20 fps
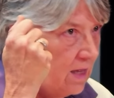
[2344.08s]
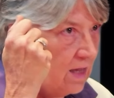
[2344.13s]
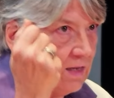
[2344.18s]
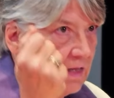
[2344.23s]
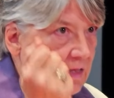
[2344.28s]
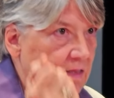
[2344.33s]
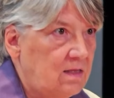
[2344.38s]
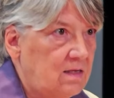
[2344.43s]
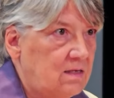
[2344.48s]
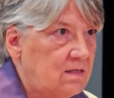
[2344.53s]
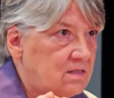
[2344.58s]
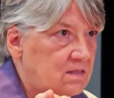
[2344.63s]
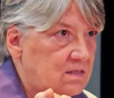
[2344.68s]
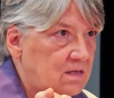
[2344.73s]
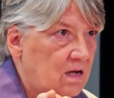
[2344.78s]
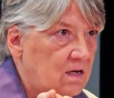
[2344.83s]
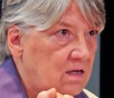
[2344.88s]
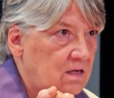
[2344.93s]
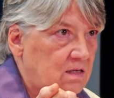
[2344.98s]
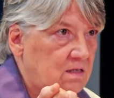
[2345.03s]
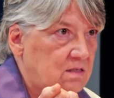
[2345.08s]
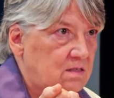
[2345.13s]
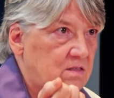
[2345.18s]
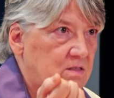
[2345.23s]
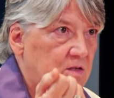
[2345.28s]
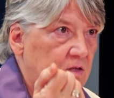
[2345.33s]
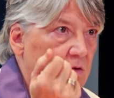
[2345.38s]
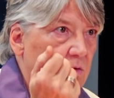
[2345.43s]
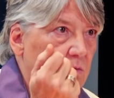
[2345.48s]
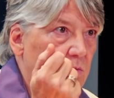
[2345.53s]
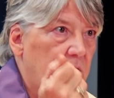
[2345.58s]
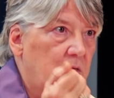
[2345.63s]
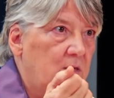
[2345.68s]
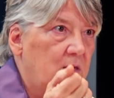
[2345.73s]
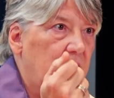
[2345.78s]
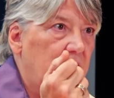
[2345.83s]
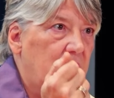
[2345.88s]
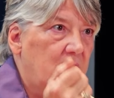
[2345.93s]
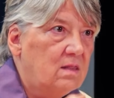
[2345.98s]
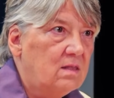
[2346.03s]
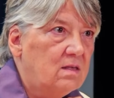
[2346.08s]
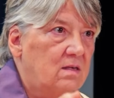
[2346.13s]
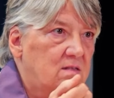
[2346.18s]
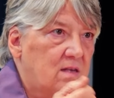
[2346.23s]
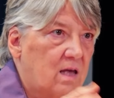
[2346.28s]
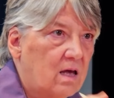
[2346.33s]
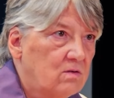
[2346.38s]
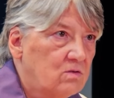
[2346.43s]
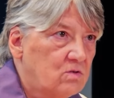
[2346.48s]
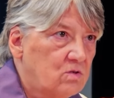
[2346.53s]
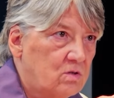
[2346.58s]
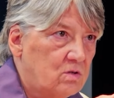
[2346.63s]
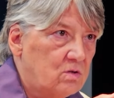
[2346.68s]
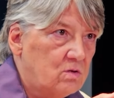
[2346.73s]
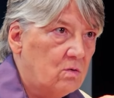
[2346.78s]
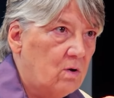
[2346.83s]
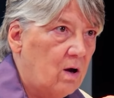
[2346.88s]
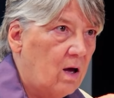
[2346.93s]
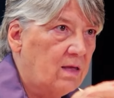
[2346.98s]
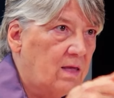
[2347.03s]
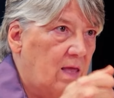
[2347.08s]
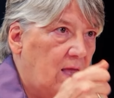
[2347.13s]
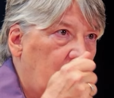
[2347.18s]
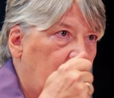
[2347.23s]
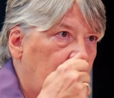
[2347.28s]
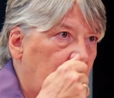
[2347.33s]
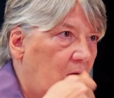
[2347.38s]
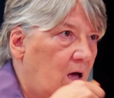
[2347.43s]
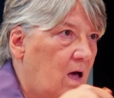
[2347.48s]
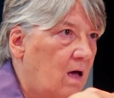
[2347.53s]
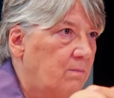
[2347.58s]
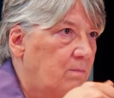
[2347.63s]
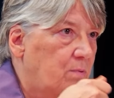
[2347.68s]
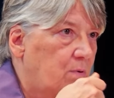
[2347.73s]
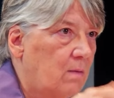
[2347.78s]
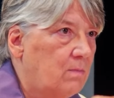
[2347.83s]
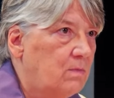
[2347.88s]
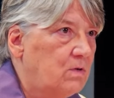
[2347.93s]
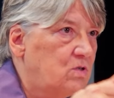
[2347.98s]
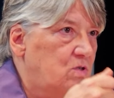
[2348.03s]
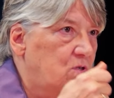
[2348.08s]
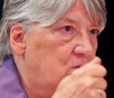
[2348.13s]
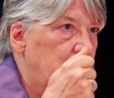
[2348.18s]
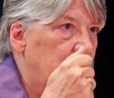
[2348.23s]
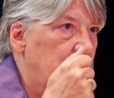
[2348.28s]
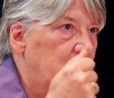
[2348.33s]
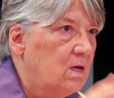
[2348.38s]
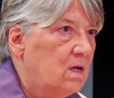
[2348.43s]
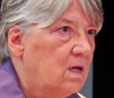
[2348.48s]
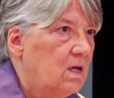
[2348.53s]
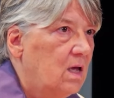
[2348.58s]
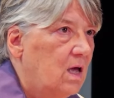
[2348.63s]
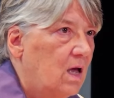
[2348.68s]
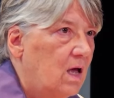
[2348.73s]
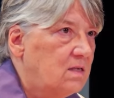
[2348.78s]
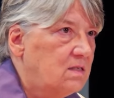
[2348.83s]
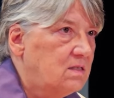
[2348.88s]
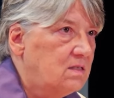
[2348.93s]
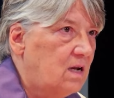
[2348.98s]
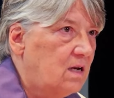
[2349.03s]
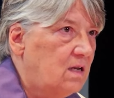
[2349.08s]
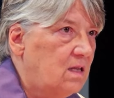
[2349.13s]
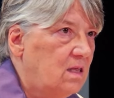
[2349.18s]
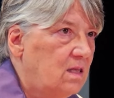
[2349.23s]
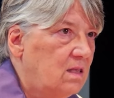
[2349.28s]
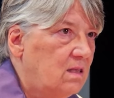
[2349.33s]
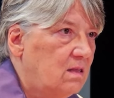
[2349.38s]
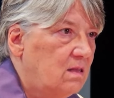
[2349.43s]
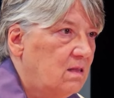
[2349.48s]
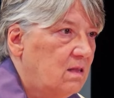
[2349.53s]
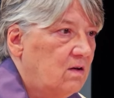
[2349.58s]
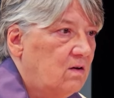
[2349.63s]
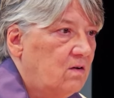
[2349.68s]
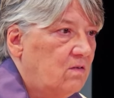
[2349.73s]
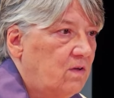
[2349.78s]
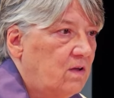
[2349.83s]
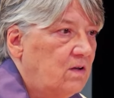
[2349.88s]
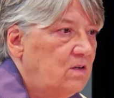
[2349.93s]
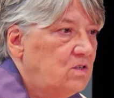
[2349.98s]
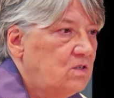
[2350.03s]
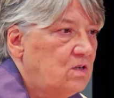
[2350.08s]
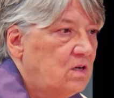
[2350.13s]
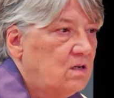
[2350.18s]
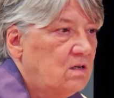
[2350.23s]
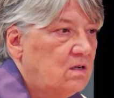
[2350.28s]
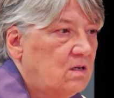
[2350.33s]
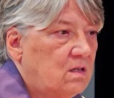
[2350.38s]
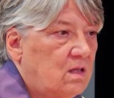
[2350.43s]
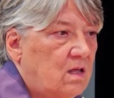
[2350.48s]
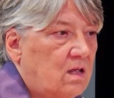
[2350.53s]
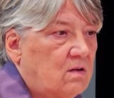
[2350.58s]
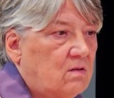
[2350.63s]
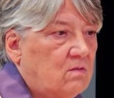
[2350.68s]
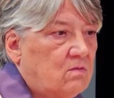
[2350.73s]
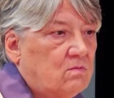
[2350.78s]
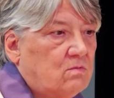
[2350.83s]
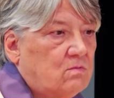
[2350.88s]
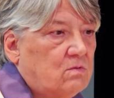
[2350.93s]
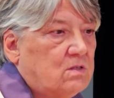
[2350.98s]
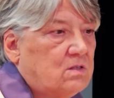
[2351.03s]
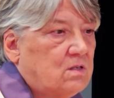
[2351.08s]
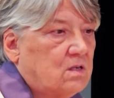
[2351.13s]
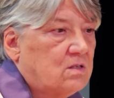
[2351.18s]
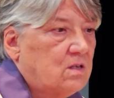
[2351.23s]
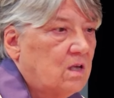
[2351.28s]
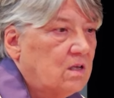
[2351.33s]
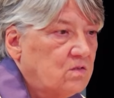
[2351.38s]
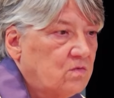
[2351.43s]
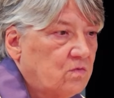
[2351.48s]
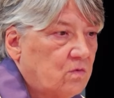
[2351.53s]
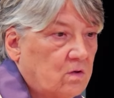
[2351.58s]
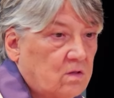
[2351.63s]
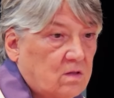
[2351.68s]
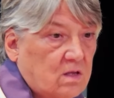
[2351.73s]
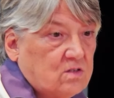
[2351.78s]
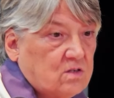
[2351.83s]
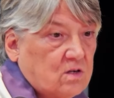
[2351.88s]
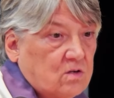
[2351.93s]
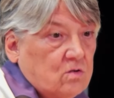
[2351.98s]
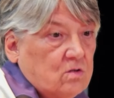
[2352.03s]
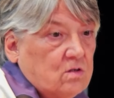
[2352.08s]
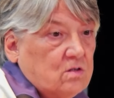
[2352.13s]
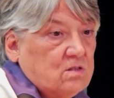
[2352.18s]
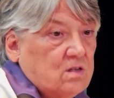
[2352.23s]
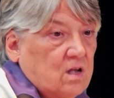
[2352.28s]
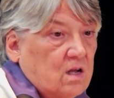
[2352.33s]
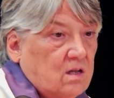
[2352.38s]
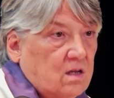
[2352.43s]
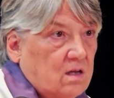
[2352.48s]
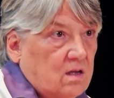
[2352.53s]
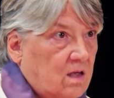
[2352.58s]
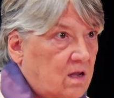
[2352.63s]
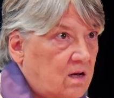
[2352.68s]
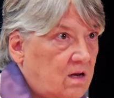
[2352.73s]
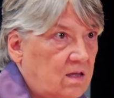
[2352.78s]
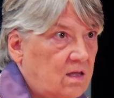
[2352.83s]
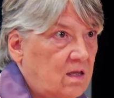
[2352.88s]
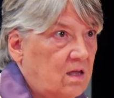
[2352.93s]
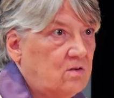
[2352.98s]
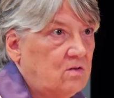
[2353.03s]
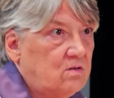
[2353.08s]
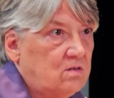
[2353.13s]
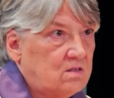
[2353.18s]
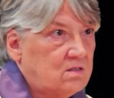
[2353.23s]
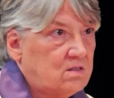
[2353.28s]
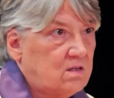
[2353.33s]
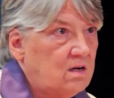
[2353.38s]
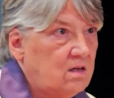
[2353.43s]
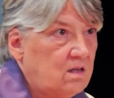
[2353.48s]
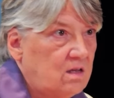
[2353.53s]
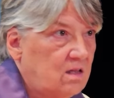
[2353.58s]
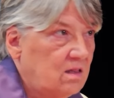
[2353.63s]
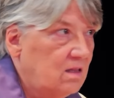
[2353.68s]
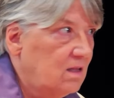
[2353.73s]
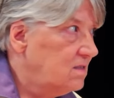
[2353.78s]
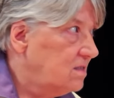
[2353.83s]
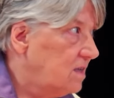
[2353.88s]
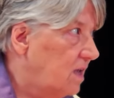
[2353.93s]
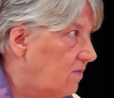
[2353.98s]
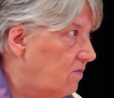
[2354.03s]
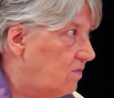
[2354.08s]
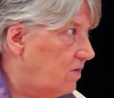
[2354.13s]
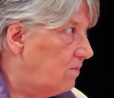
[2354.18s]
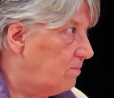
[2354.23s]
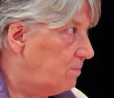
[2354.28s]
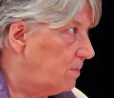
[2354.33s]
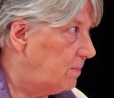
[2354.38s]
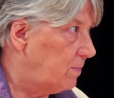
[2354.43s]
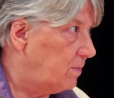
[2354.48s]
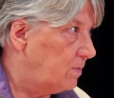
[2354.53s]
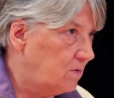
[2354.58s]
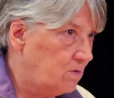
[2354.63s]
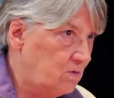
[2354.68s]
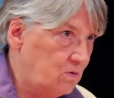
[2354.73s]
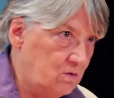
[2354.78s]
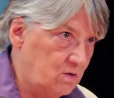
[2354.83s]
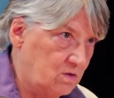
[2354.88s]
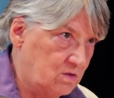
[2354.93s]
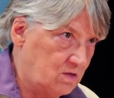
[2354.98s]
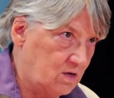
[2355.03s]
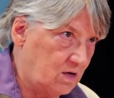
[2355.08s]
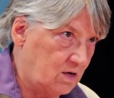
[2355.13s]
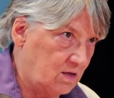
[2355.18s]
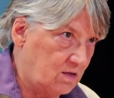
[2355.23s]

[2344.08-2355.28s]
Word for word: get in these studies so that we can get this out to you. I cannot promise you a study intervention that was successful unless I do the study. And I can't do the study unless I have enough people to do the